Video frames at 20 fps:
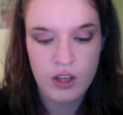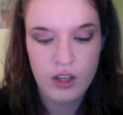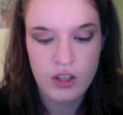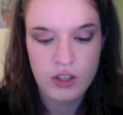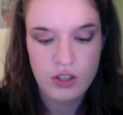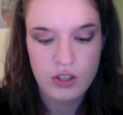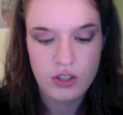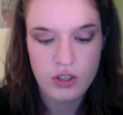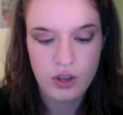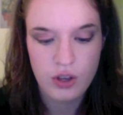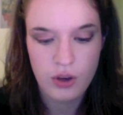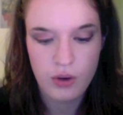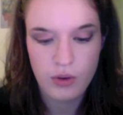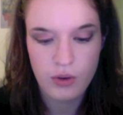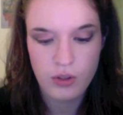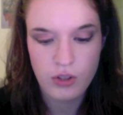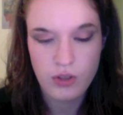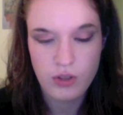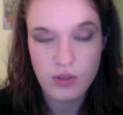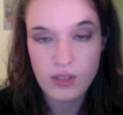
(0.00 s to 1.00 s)
So
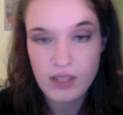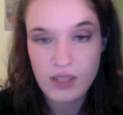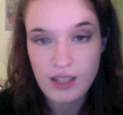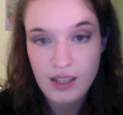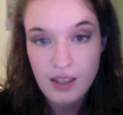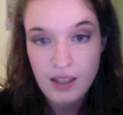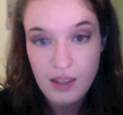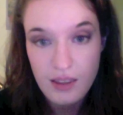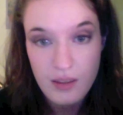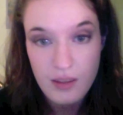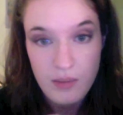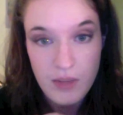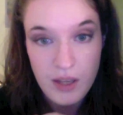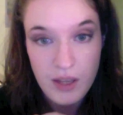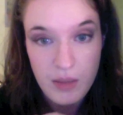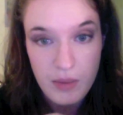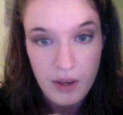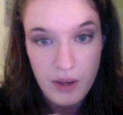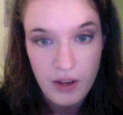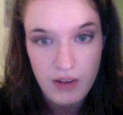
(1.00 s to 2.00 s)
using the
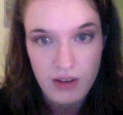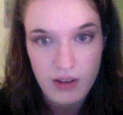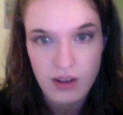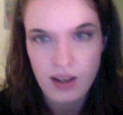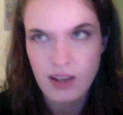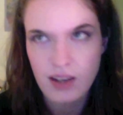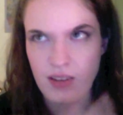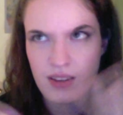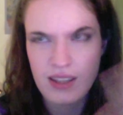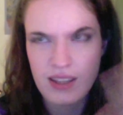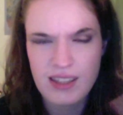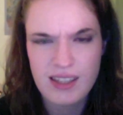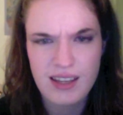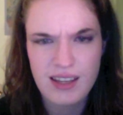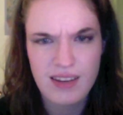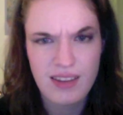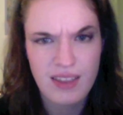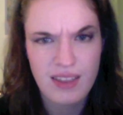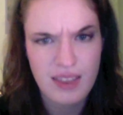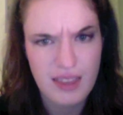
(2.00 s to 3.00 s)
mica powder, I know that's
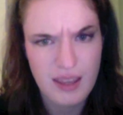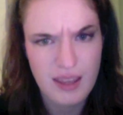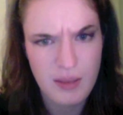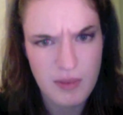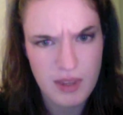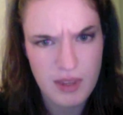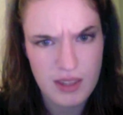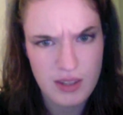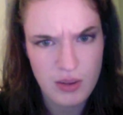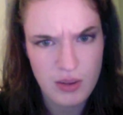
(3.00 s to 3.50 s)
kind of the theme of this